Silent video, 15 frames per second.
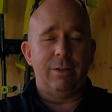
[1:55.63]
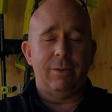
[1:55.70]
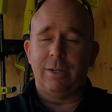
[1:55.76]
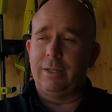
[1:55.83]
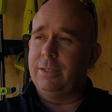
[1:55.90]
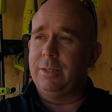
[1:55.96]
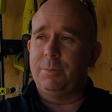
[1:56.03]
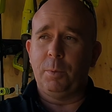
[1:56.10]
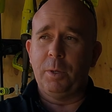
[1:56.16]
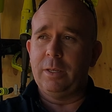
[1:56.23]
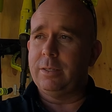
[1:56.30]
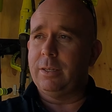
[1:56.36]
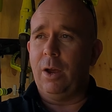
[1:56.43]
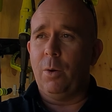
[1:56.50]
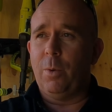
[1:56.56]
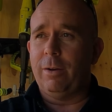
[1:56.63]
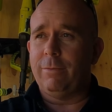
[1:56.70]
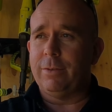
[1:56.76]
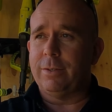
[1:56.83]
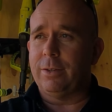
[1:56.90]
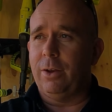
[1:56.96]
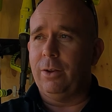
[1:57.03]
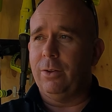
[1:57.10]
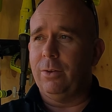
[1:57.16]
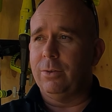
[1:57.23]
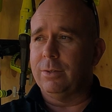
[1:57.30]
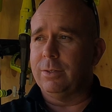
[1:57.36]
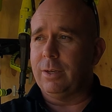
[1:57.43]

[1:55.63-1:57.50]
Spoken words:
like it's just been so wet for so long,